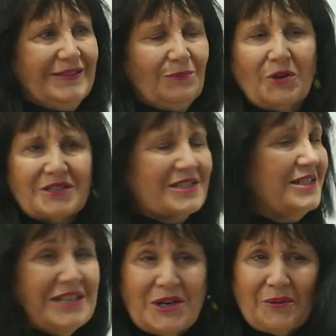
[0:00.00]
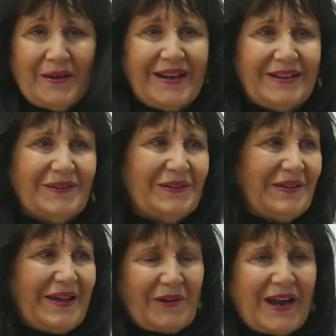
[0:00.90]
what city you're in,
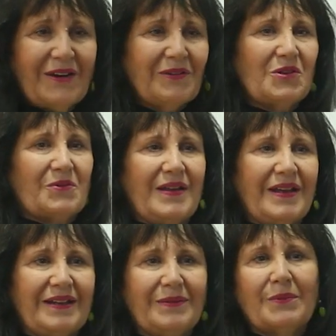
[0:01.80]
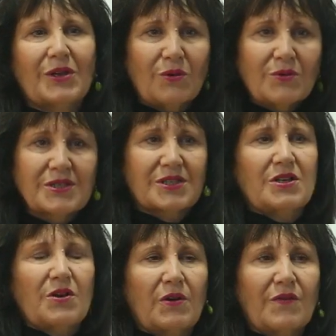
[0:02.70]
what area you're in, but also
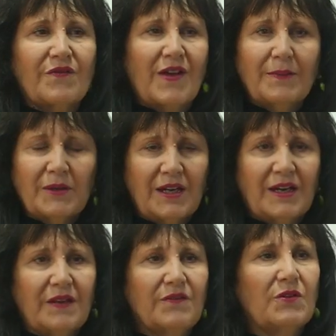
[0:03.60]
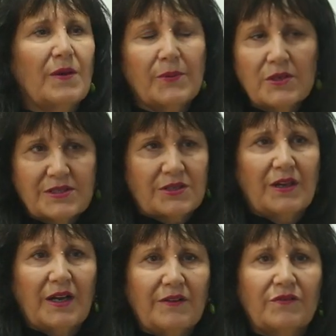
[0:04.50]
your own family life, your own personal
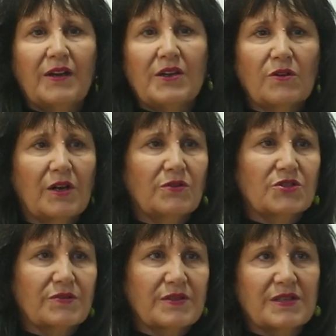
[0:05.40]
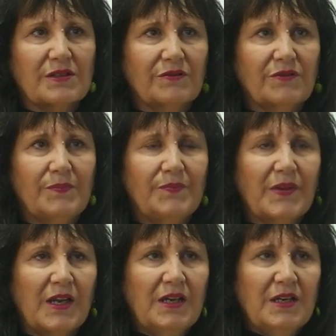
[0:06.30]
life and your culture itself.
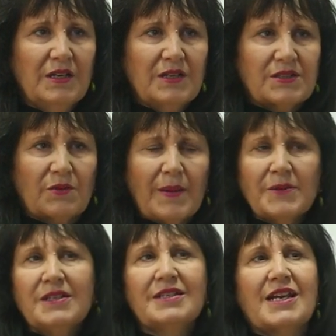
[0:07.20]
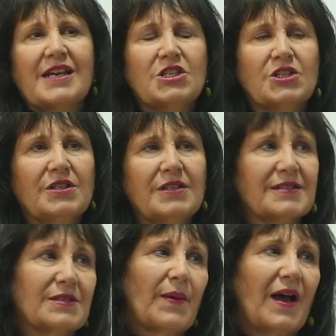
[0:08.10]
So representation
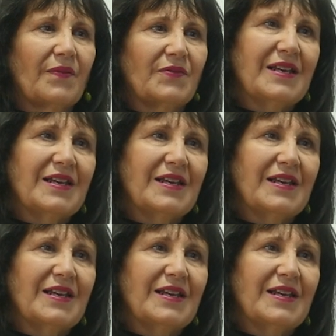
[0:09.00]
is about the